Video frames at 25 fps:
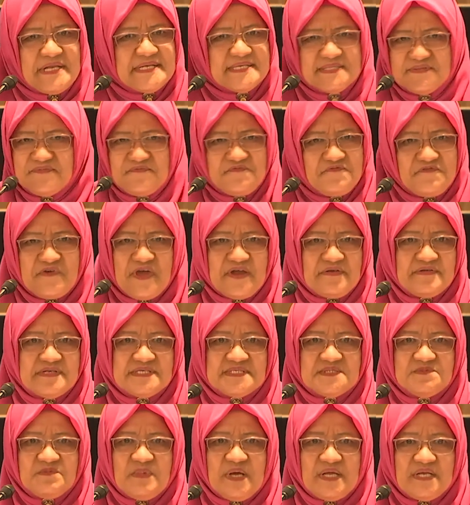is very
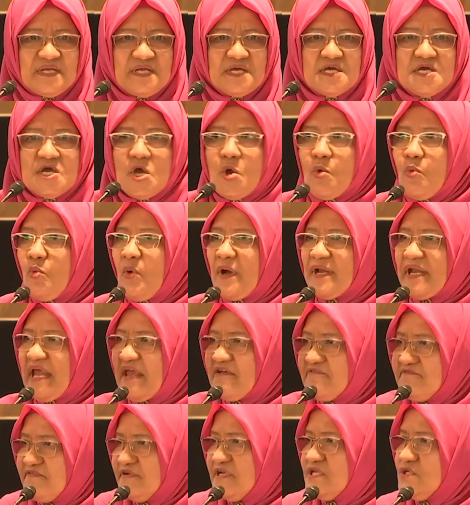smart.
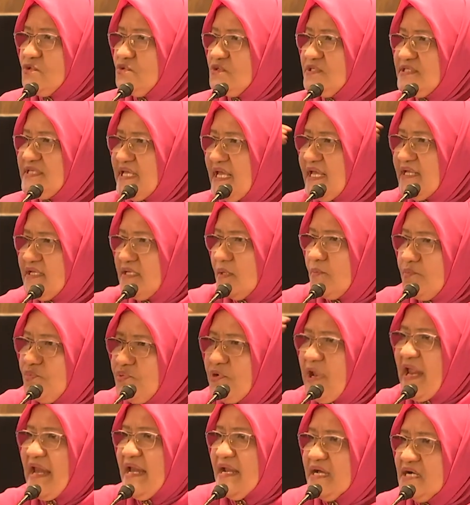Whatever you say, the
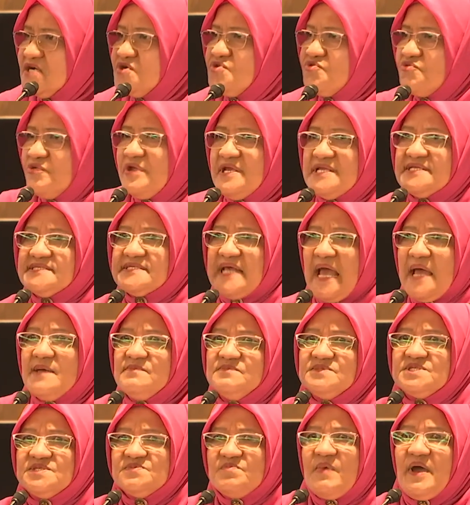brain agrees.
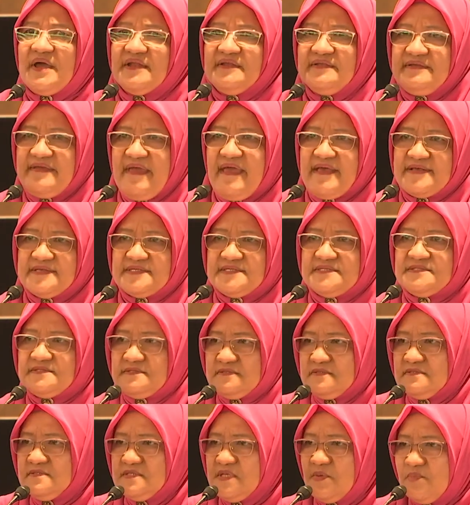I'm smart,
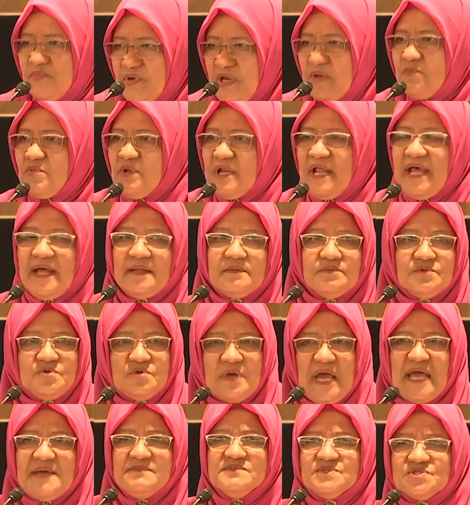yes. The brain will help you.
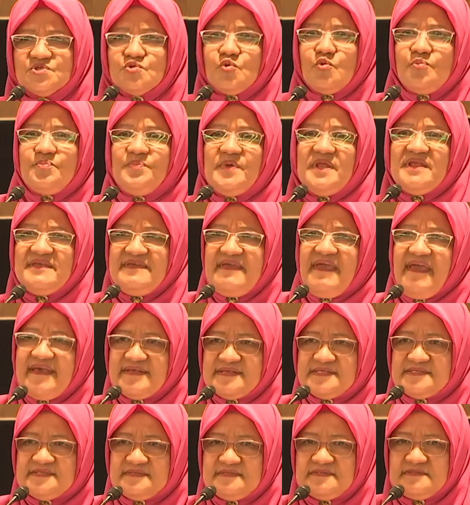I'm stupid,
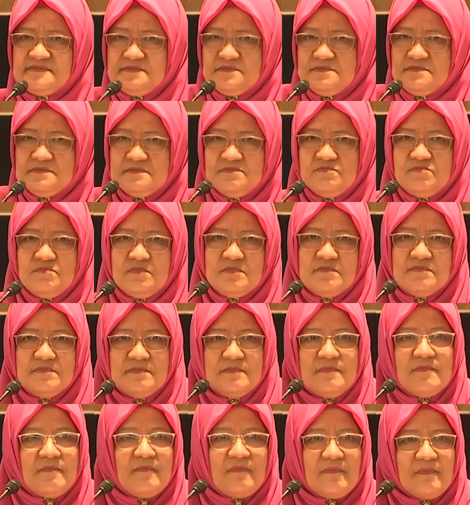yes.
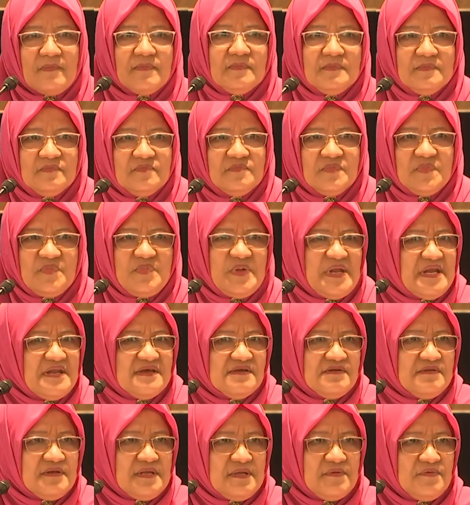The brain
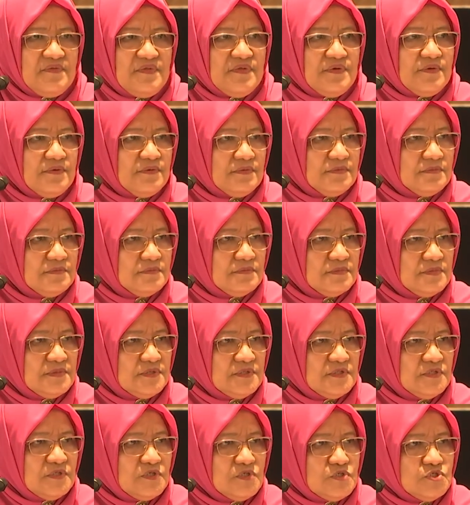agrees with you.
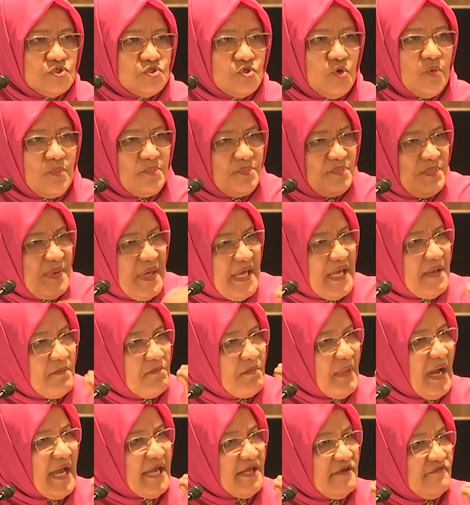So be
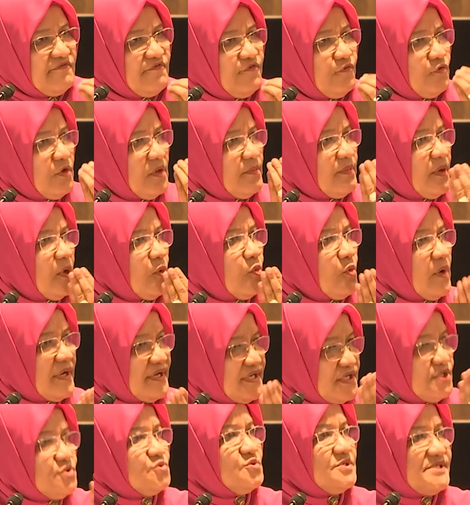mindful about
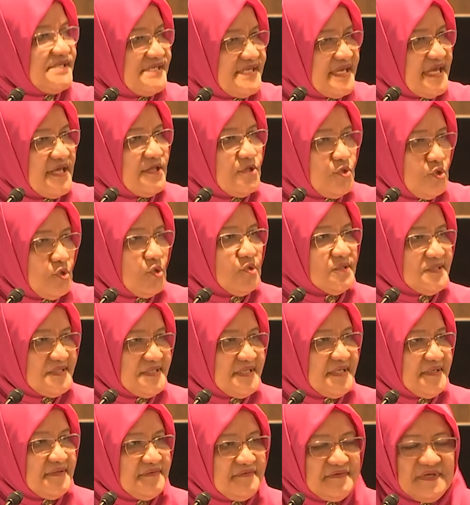what you say to
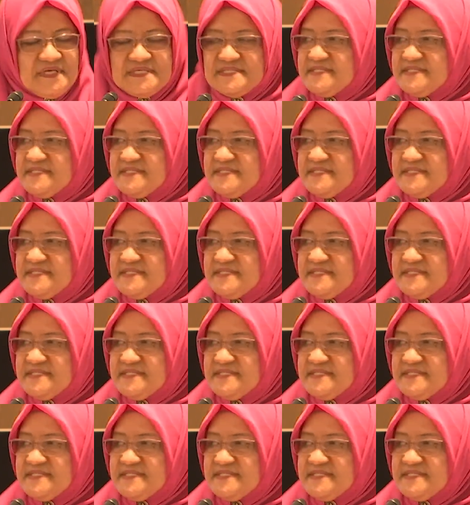yourself. Yeah,